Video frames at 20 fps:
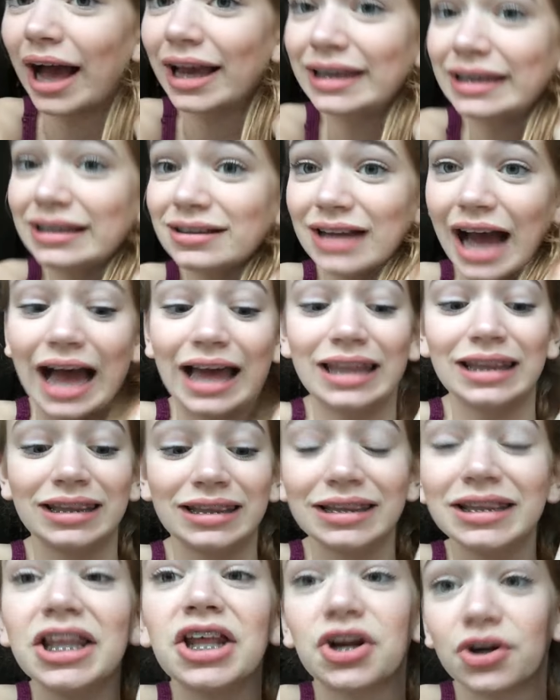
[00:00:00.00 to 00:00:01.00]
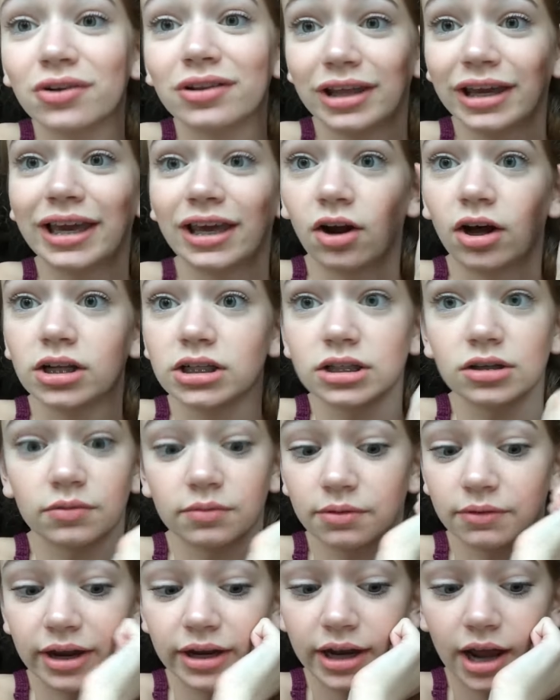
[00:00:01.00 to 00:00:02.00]
I, I literally cannot deal
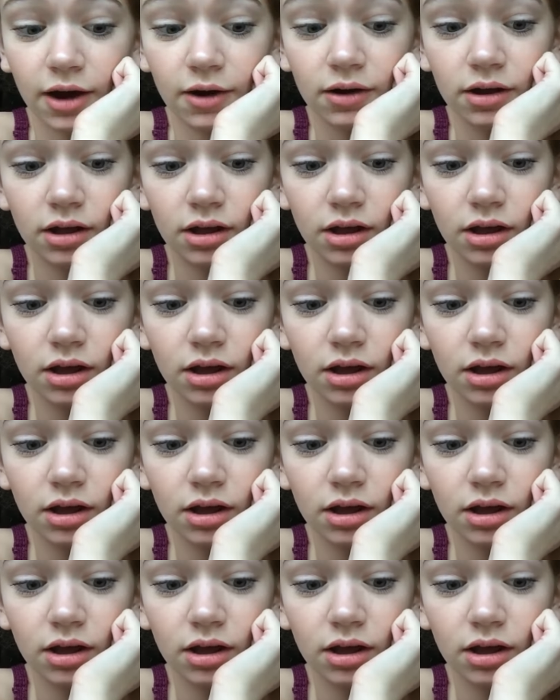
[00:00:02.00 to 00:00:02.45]
with right now.